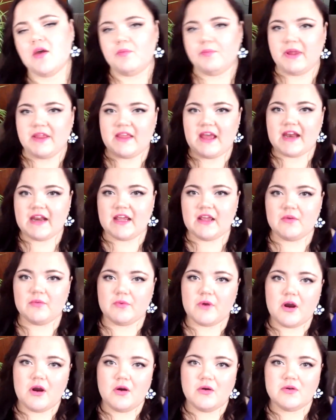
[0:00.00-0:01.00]
But then he
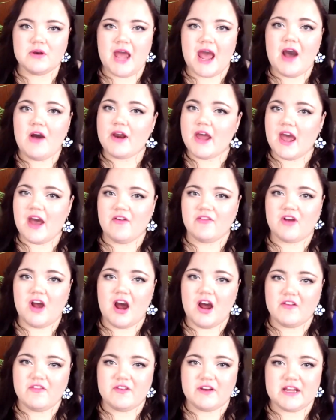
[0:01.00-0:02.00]
wrote How to Have
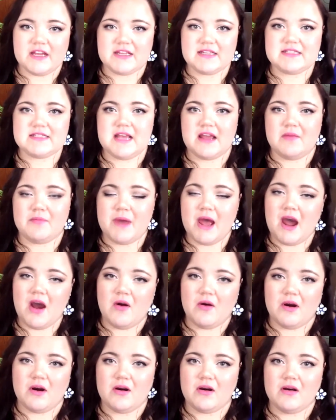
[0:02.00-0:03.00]
Confidence and
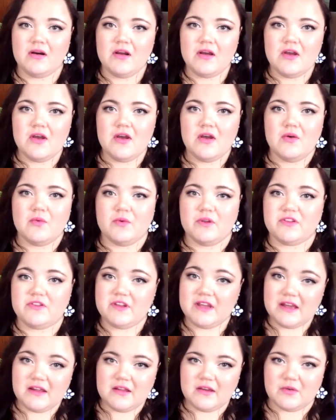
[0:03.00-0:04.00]
Power with
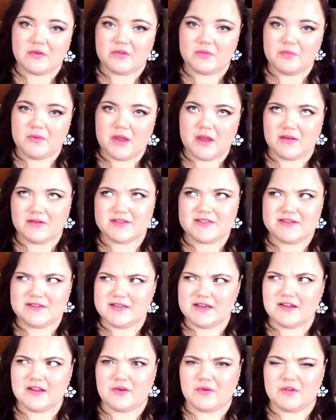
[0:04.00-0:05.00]
dealing with in
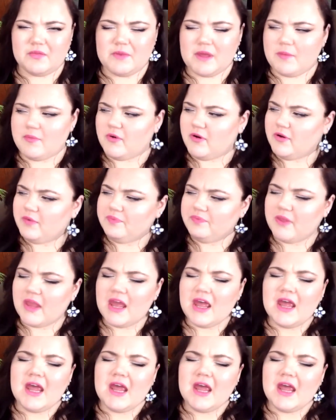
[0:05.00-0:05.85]
dealing with people.